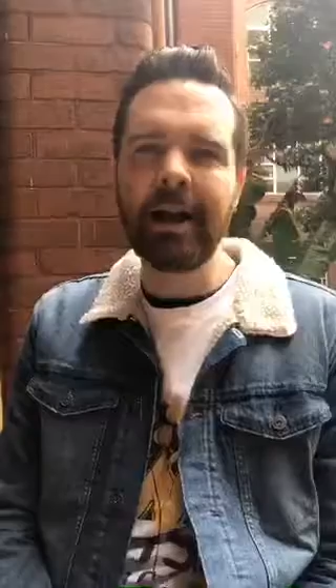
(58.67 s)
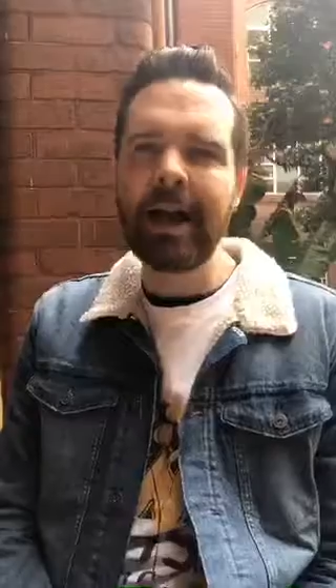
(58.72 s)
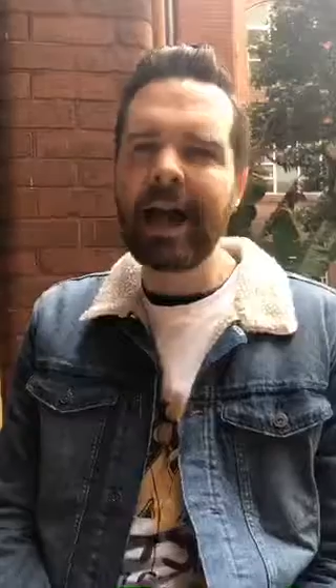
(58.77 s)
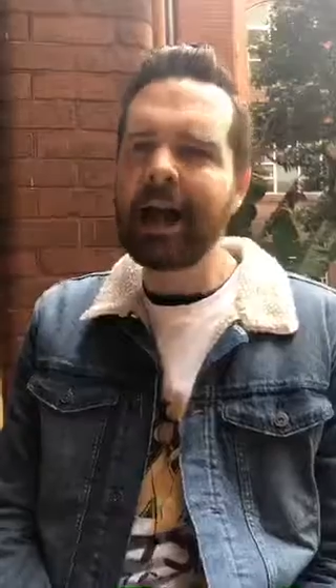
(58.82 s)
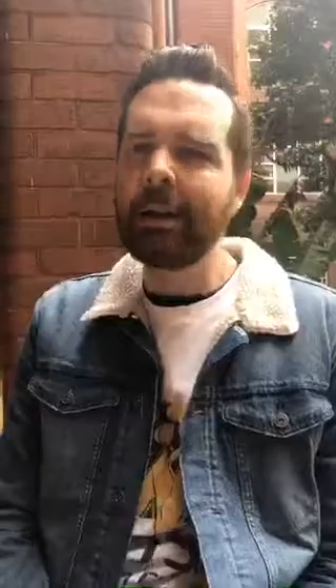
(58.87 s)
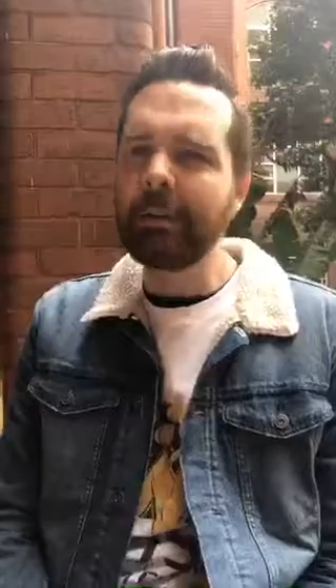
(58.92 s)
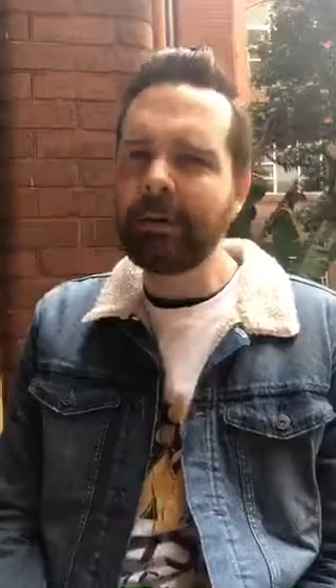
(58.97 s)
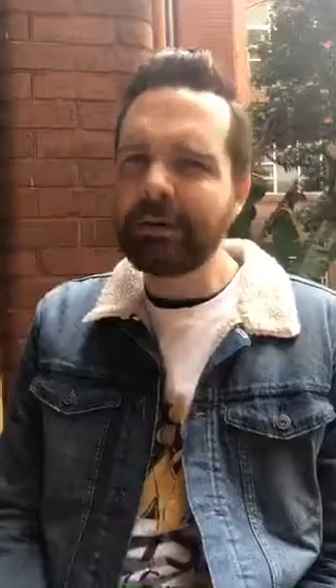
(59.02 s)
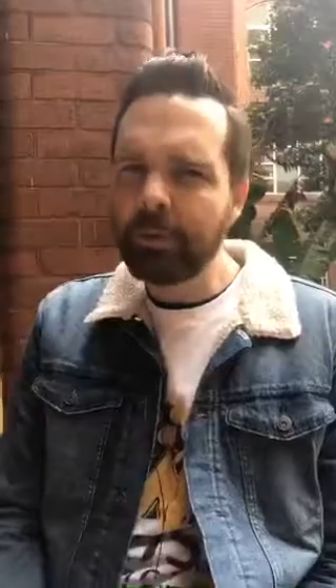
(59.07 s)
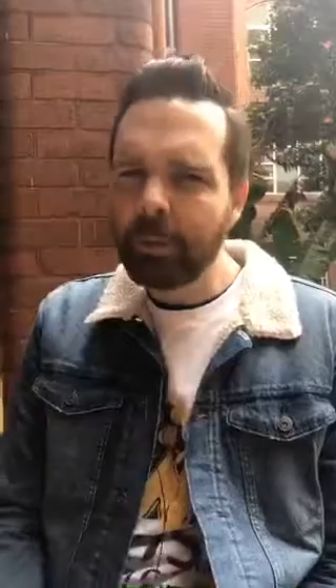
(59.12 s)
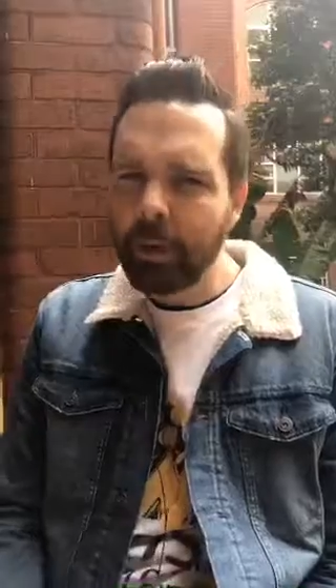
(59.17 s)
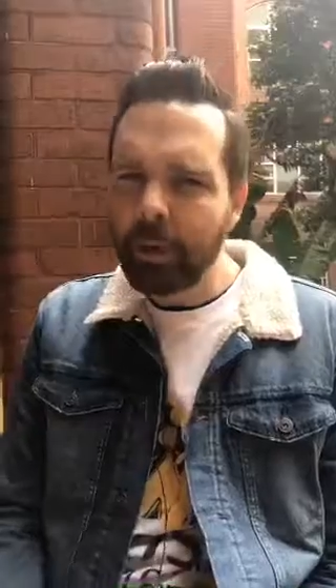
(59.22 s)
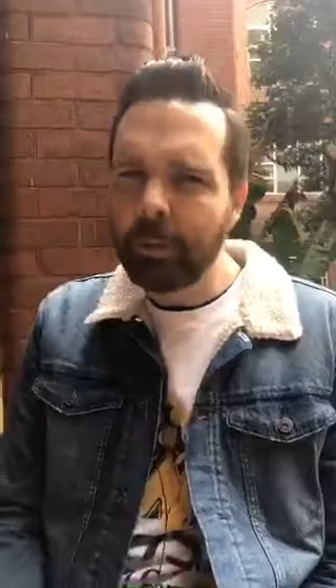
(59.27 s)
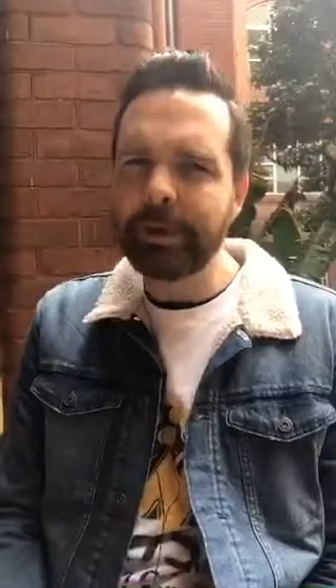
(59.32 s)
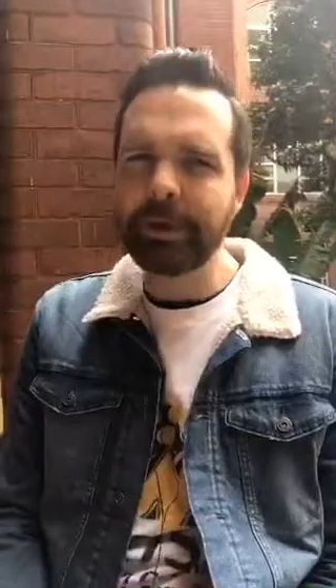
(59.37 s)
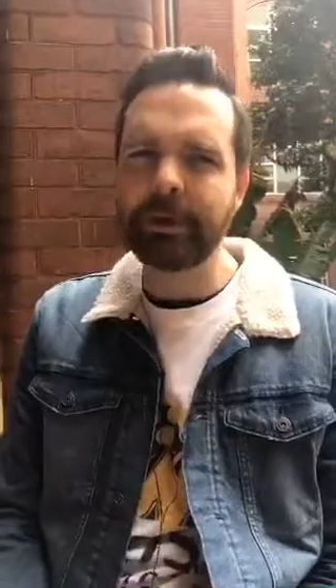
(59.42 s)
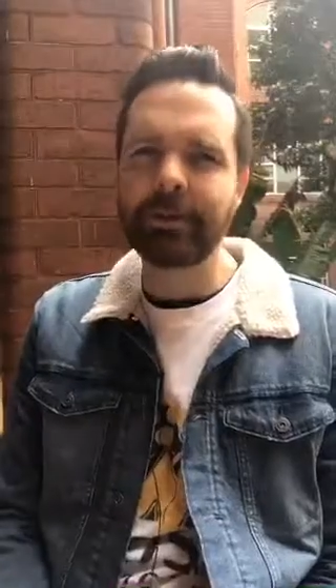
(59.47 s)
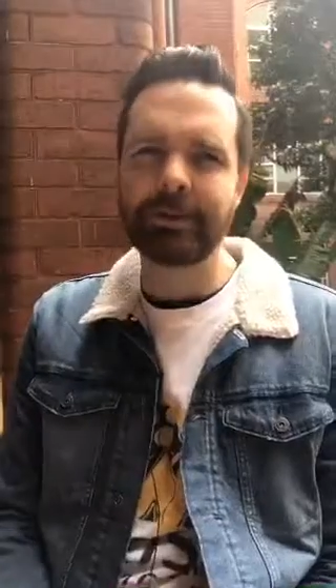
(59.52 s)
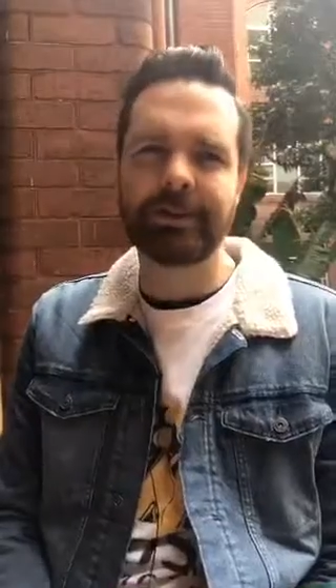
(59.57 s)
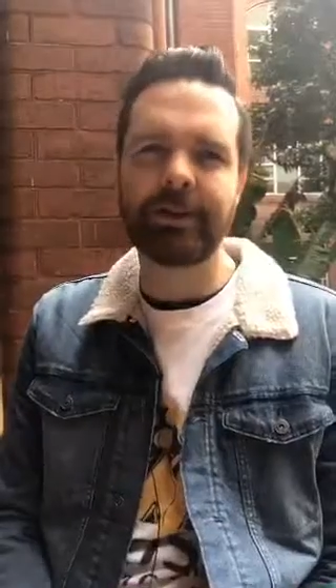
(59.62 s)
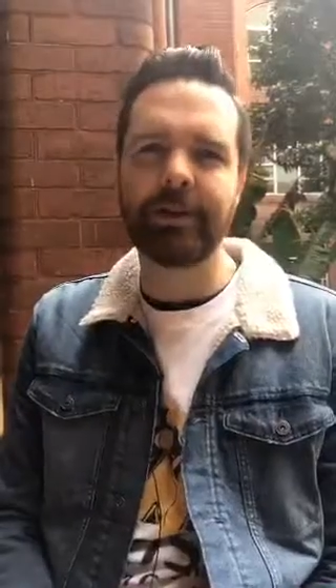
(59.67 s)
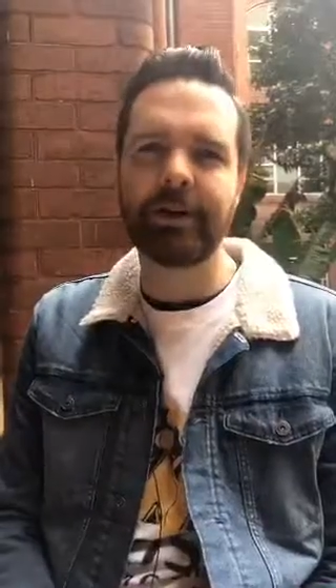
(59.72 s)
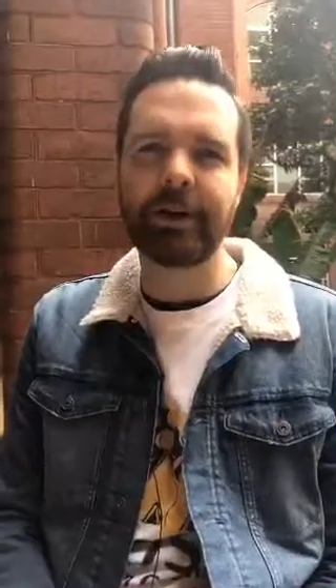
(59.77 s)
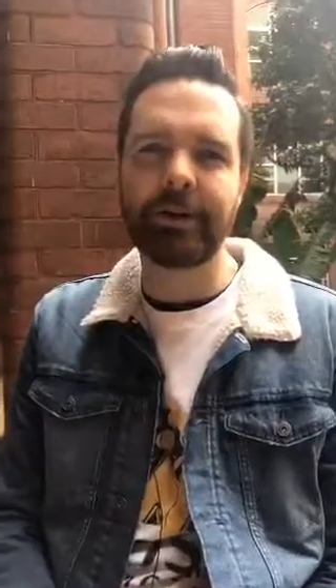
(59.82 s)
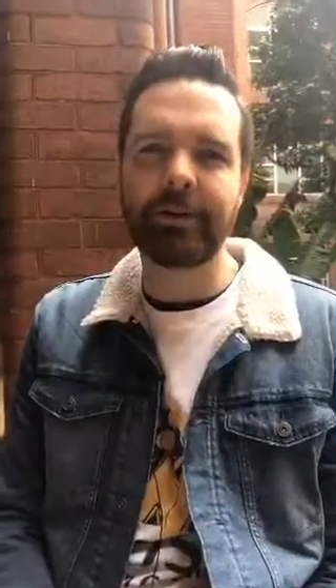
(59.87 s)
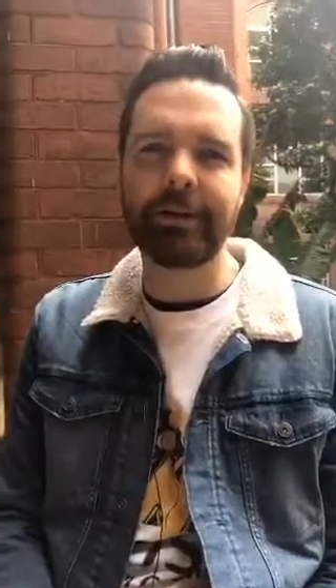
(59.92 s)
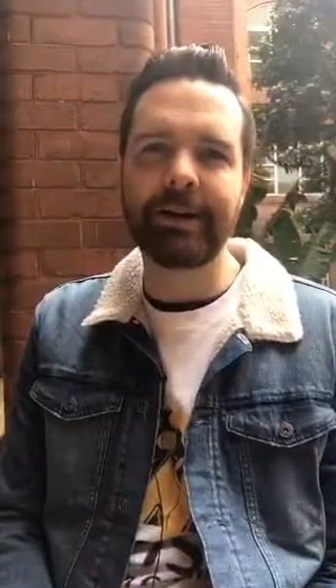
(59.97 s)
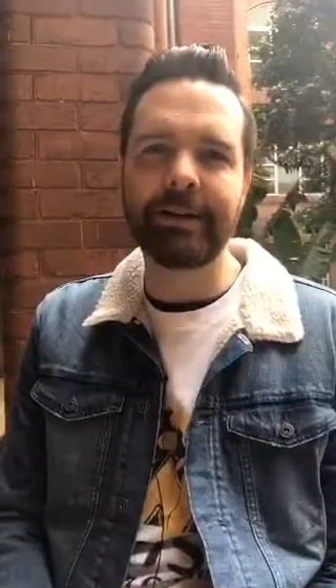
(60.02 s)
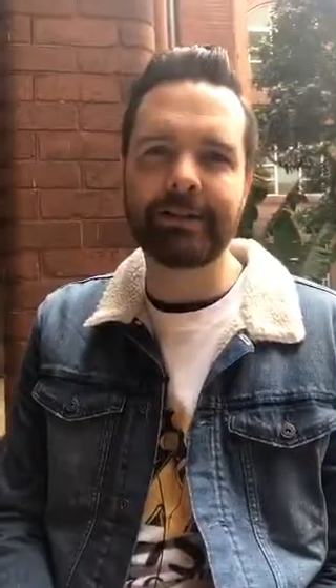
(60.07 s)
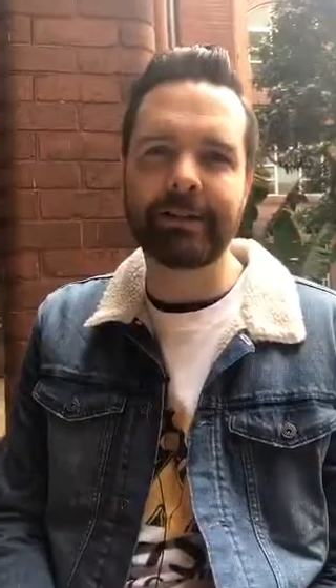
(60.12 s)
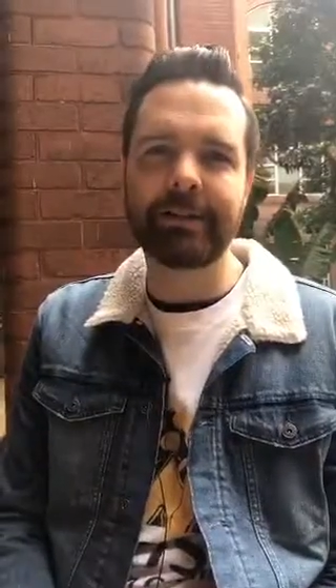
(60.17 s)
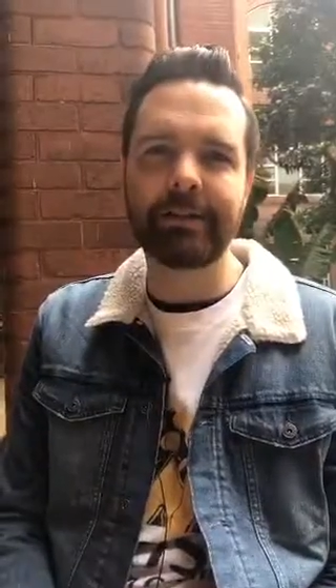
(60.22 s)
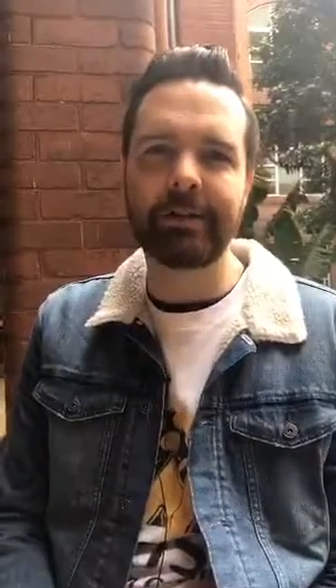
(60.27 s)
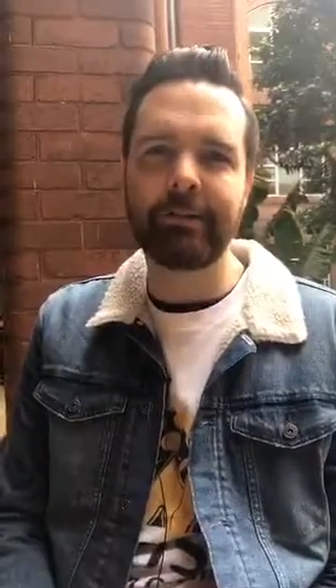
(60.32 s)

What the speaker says: However, what we also know is that it